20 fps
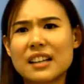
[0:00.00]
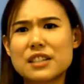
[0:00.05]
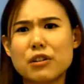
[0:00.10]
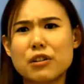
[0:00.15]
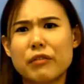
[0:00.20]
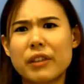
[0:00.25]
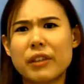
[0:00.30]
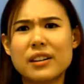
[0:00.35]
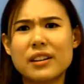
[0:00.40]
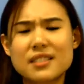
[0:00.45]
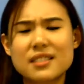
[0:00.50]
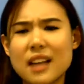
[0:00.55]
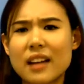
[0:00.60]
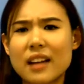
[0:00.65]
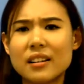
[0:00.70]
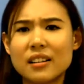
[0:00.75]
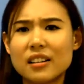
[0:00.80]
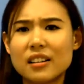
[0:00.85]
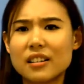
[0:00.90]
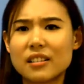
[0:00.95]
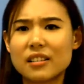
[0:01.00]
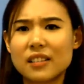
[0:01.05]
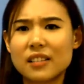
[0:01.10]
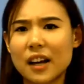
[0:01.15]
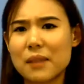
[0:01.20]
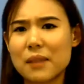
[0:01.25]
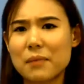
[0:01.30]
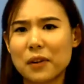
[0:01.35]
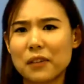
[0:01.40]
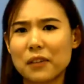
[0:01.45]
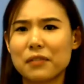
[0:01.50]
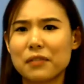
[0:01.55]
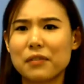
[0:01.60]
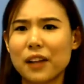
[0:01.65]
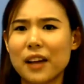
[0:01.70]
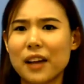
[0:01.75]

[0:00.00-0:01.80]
your very standard type of like